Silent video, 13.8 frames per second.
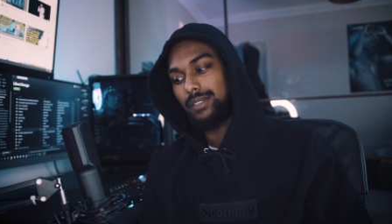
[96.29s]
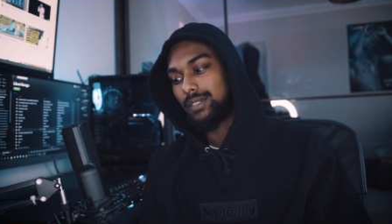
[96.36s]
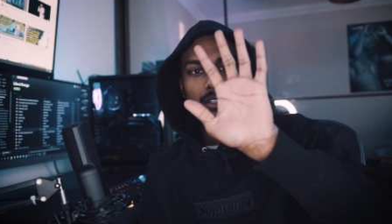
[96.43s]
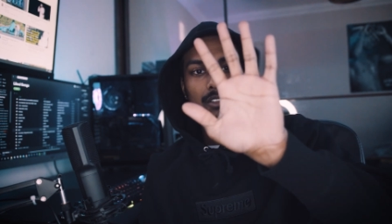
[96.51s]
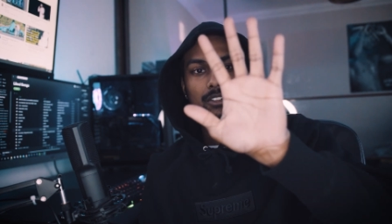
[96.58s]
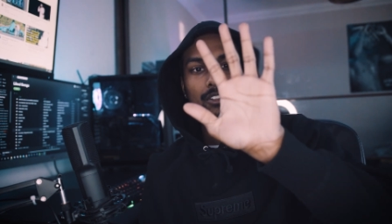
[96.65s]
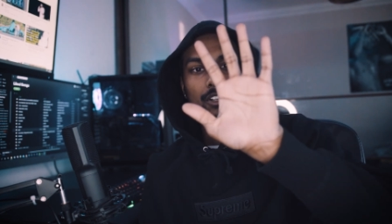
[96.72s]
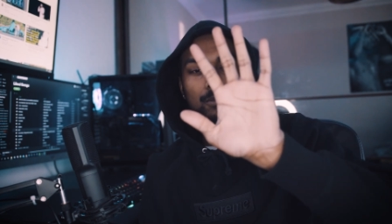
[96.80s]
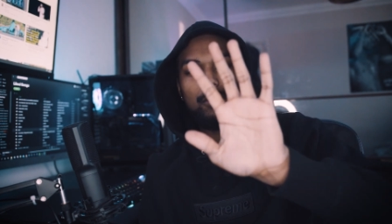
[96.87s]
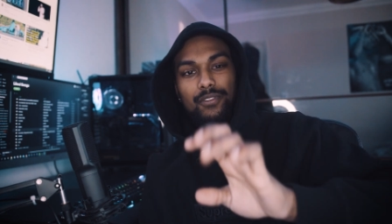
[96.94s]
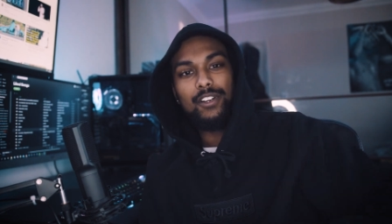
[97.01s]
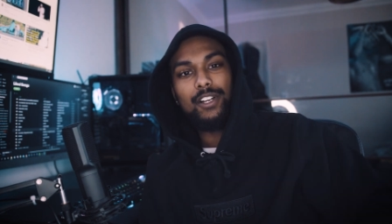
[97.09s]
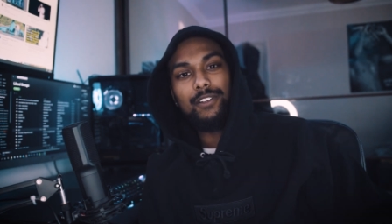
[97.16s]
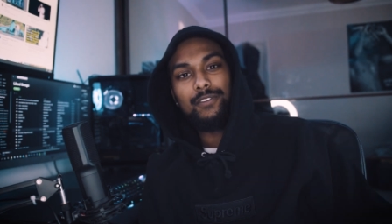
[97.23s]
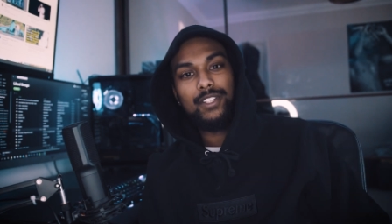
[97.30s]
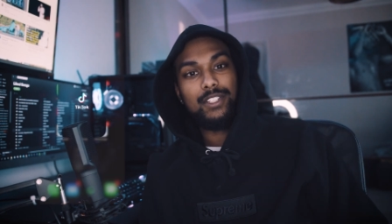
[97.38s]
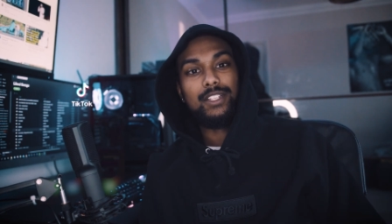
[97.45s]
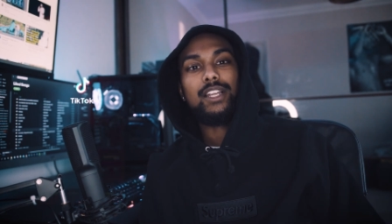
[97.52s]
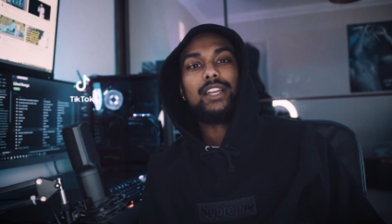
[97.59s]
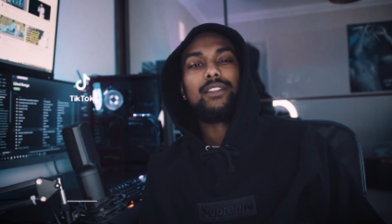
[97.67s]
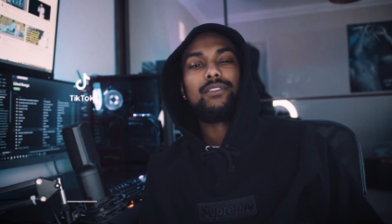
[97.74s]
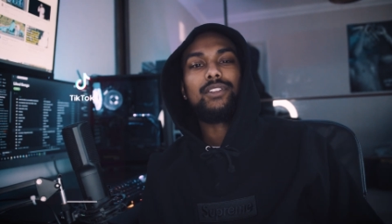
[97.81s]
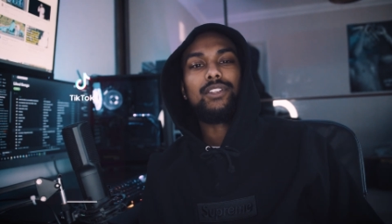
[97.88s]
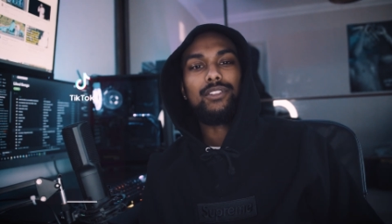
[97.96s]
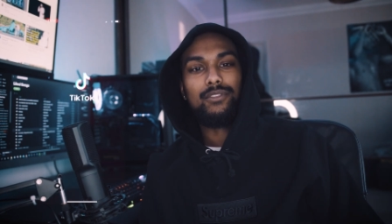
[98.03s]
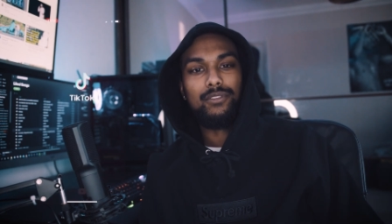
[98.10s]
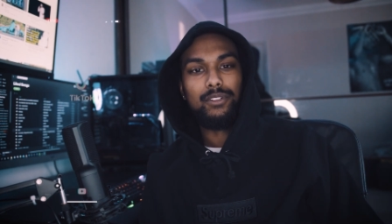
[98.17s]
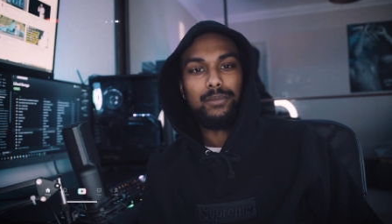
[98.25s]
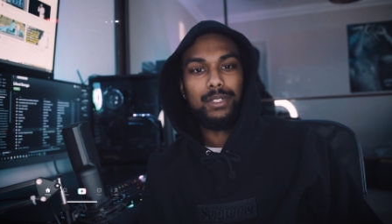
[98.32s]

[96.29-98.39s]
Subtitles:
So number 5 is the elephant in the room.